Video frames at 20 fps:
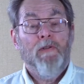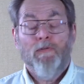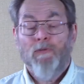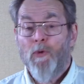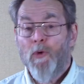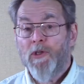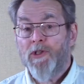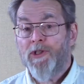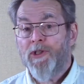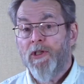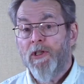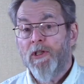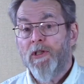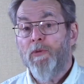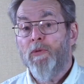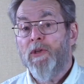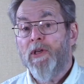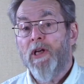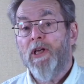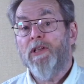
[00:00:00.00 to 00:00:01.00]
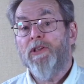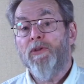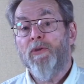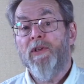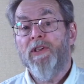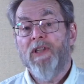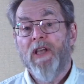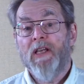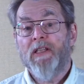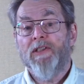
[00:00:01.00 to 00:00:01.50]
Fortunately, we're not
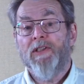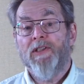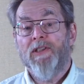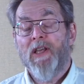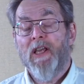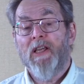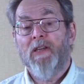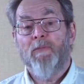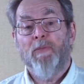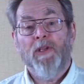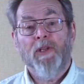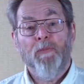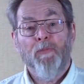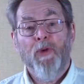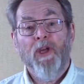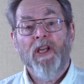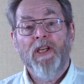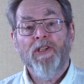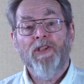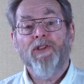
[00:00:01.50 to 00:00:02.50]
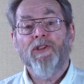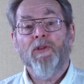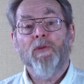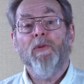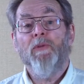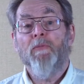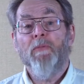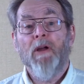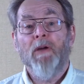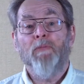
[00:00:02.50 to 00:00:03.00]
doing that today, but it pays to
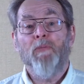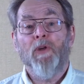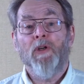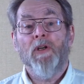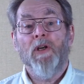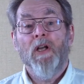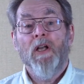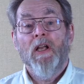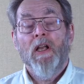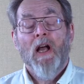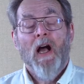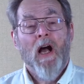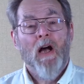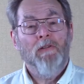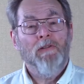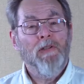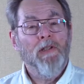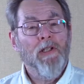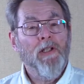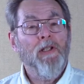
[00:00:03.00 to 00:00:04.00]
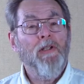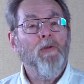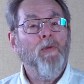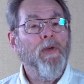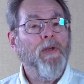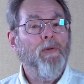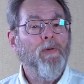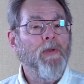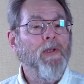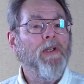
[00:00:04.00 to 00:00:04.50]
remember how little
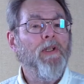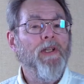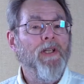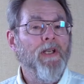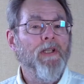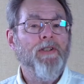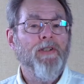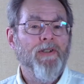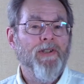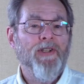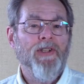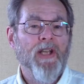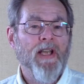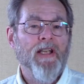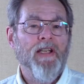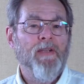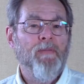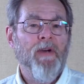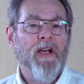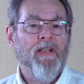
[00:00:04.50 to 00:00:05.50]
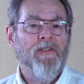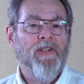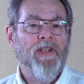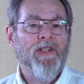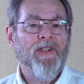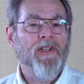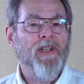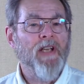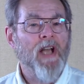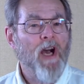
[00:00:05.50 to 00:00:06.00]
we really understand about
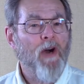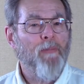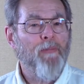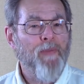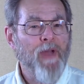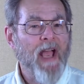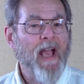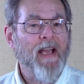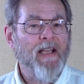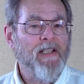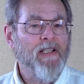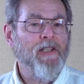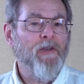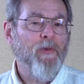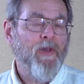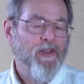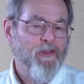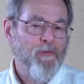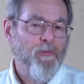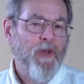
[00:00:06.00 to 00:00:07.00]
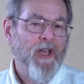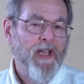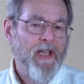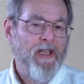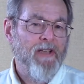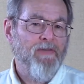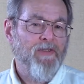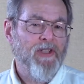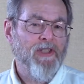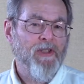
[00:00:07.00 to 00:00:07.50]
this and how badly we have
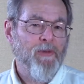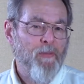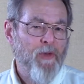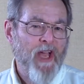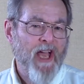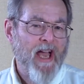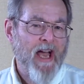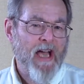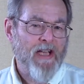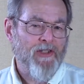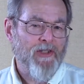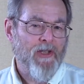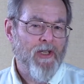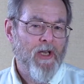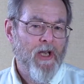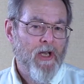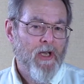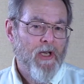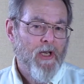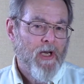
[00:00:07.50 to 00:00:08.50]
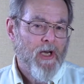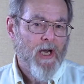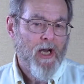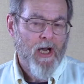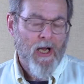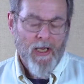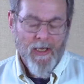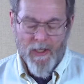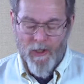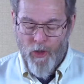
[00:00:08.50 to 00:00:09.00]
behaved in the past
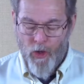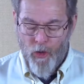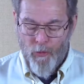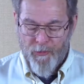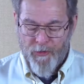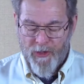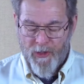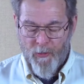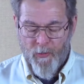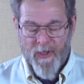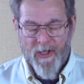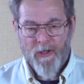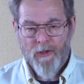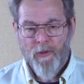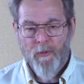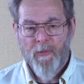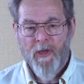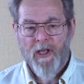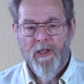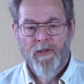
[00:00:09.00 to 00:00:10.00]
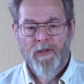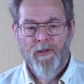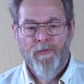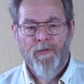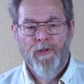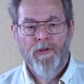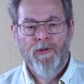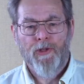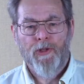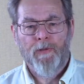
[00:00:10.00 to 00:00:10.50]
in hopes that we can do better in the
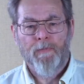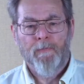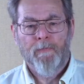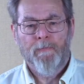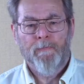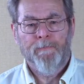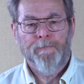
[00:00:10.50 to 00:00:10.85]
future.